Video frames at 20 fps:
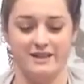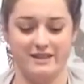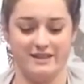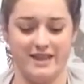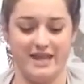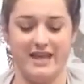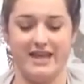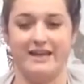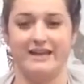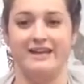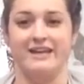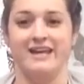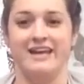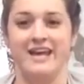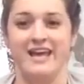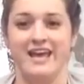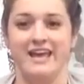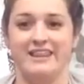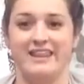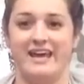then
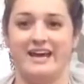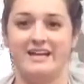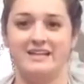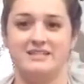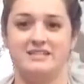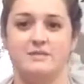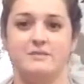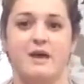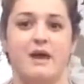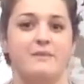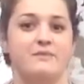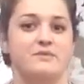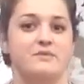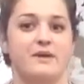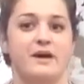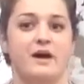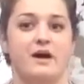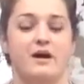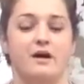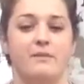that can sometimes
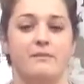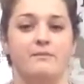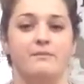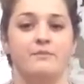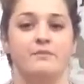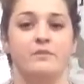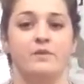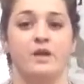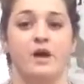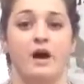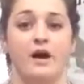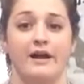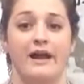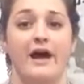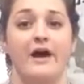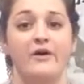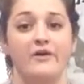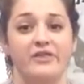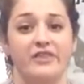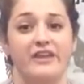become
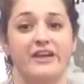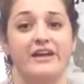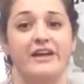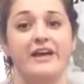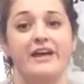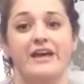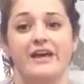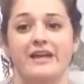unhealthy.